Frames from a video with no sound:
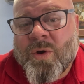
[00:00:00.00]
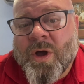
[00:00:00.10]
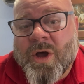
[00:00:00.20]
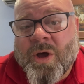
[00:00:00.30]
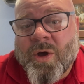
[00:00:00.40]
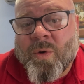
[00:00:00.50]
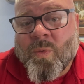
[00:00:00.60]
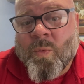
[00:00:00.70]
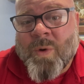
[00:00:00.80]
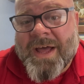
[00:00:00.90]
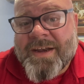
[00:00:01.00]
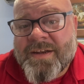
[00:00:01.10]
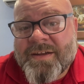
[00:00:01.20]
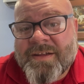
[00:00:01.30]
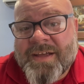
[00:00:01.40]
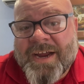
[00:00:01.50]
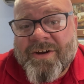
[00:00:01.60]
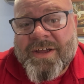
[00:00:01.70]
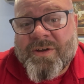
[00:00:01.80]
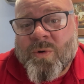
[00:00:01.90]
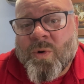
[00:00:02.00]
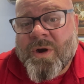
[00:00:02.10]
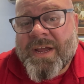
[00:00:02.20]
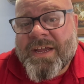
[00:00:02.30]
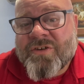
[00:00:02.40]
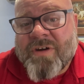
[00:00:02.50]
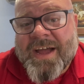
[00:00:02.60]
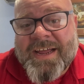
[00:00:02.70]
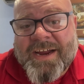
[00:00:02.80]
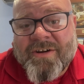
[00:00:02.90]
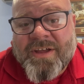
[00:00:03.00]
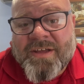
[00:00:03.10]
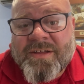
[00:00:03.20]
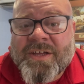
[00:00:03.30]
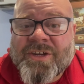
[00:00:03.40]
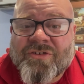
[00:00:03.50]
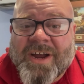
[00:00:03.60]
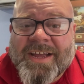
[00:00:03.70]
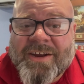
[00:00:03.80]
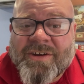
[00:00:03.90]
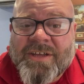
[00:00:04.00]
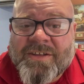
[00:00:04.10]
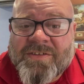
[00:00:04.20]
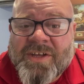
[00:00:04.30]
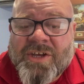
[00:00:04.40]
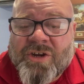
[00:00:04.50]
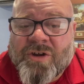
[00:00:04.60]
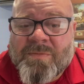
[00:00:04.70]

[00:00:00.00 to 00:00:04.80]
wet area or a dry area. Dry areas could